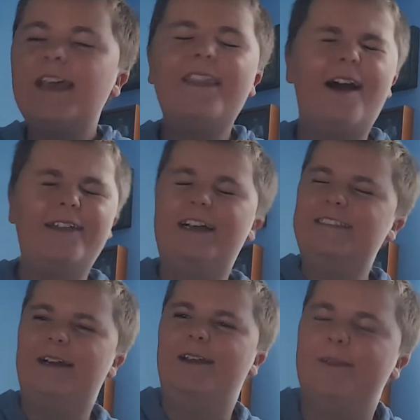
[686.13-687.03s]
That's
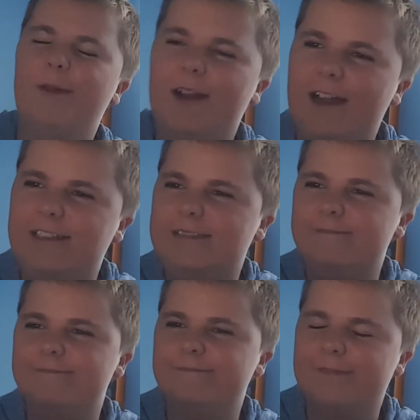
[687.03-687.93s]
not in the book. I
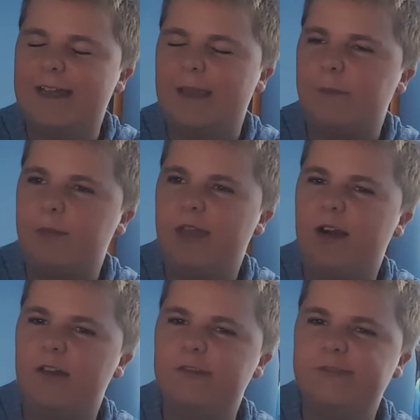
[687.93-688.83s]
came up with
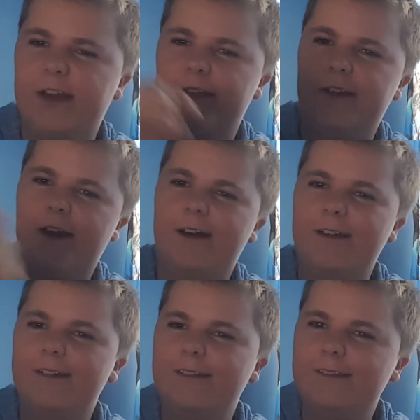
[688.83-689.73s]
that right on the dot.
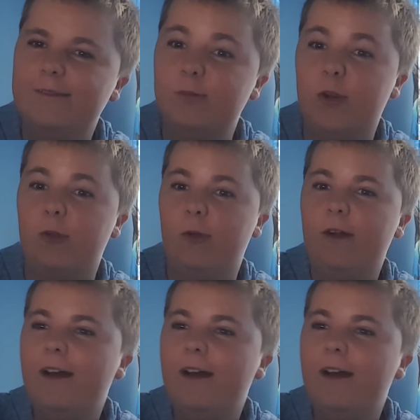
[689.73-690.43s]
Pretty cool.